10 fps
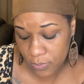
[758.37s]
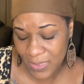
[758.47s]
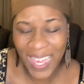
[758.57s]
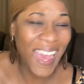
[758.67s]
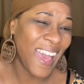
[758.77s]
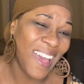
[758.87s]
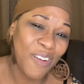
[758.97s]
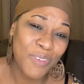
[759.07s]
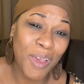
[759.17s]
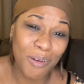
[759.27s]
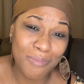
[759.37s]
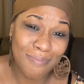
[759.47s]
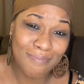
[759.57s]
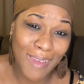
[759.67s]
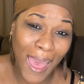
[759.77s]
I don't know.
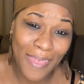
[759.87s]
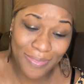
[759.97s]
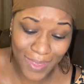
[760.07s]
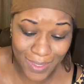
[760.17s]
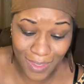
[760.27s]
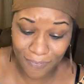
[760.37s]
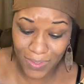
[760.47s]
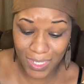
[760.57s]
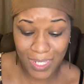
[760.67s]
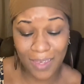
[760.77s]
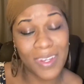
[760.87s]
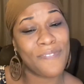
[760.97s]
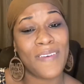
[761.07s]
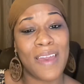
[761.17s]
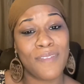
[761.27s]
I think if any of the
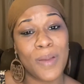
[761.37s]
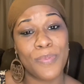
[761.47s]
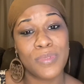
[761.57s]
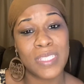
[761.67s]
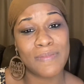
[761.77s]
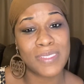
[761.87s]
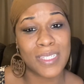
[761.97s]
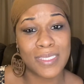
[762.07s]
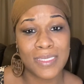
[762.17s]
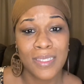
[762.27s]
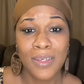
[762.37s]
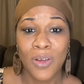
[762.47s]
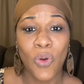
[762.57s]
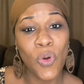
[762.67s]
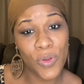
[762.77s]
5 couples have sex
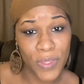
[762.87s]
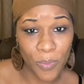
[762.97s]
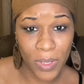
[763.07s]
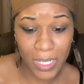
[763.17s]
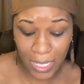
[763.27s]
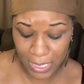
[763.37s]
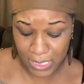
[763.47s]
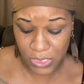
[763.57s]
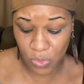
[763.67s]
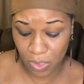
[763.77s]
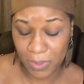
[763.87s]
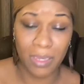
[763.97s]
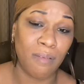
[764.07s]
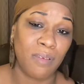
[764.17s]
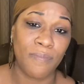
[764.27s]
on their wedding night, it's going to be
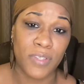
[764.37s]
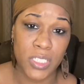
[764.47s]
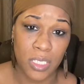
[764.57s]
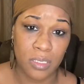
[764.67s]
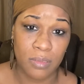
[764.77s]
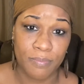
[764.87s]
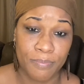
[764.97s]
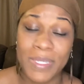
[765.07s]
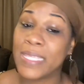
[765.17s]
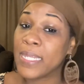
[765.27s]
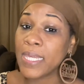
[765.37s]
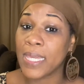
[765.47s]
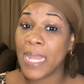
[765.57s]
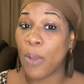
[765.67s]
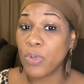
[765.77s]
Eric and Virginia. But then
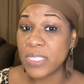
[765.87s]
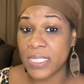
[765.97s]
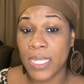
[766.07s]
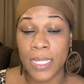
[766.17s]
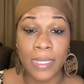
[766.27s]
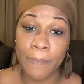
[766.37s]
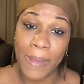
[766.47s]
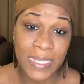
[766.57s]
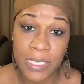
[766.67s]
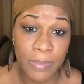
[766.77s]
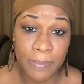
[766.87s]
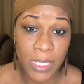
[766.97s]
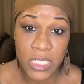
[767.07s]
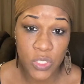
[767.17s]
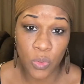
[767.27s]
again, I would say that they possibly may
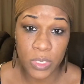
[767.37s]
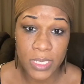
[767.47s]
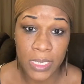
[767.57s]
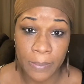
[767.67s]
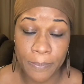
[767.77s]
just go to sleep.